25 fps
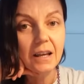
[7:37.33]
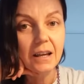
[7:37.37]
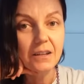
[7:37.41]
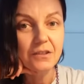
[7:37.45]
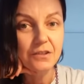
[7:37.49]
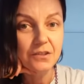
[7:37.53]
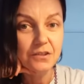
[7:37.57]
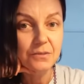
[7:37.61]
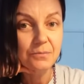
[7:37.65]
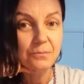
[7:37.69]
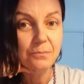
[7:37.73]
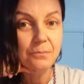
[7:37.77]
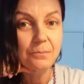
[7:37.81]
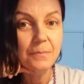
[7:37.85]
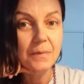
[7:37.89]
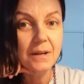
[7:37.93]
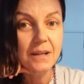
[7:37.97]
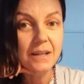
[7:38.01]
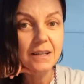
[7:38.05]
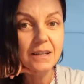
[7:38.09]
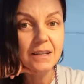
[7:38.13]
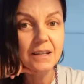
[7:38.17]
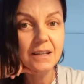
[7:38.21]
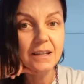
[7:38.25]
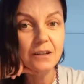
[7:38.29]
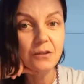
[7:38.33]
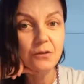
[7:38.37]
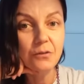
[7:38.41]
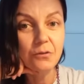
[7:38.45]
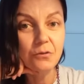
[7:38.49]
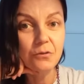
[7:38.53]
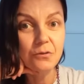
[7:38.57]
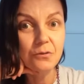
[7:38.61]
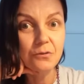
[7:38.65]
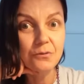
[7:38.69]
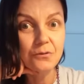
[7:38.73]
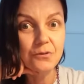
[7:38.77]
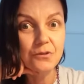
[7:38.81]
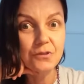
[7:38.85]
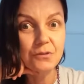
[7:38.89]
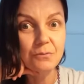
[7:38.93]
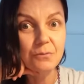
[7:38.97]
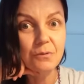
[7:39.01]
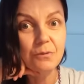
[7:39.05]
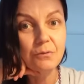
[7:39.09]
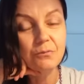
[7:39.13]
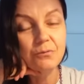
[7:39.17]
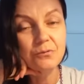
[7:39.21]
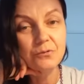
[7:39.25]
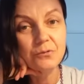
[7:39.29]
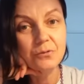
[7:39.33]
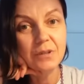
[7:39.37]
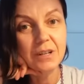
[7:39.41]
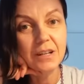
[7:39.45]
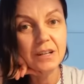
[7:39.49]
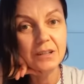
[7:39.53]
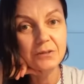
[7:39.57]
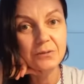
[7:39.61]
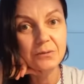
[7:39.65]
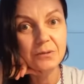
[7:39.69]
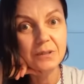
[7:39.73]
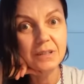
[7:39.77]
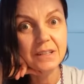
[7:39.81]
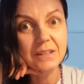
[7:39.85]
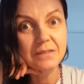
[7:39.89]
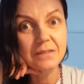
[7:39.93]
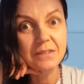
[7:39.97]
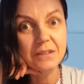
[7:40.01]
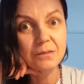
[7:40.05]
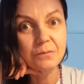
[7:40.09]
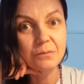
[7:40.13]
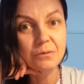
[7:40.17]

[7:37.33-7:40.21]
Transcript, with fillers: Just make a conclusion. What would you like to leave it?